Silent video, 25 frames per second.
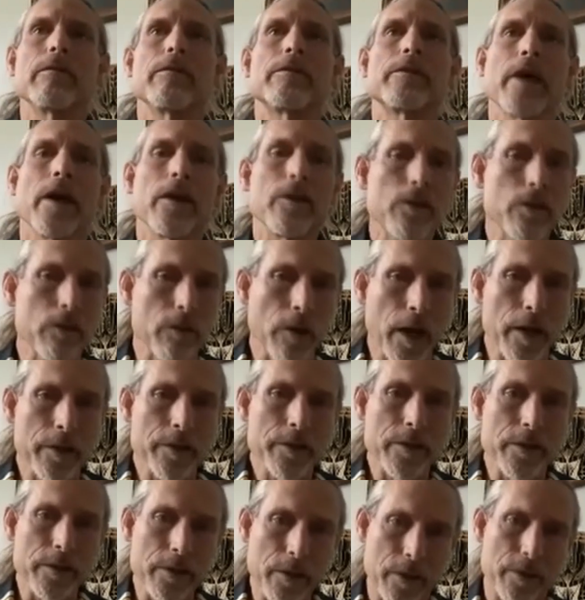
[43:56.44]

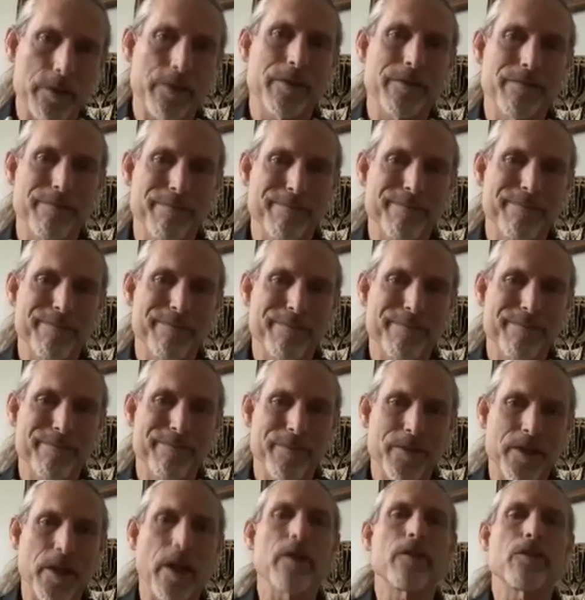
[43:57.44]
tenderizes us,
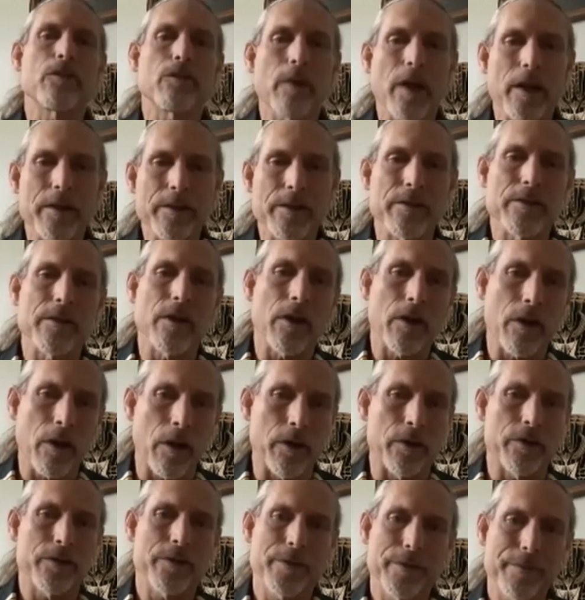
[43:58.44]
tenderizes our
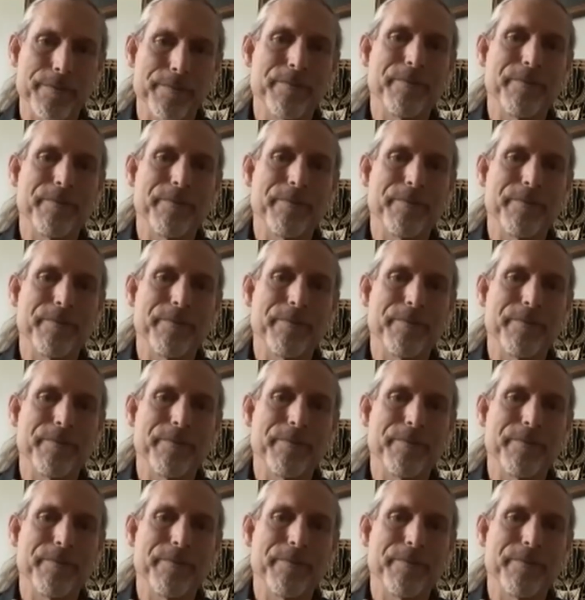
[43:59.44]
heart.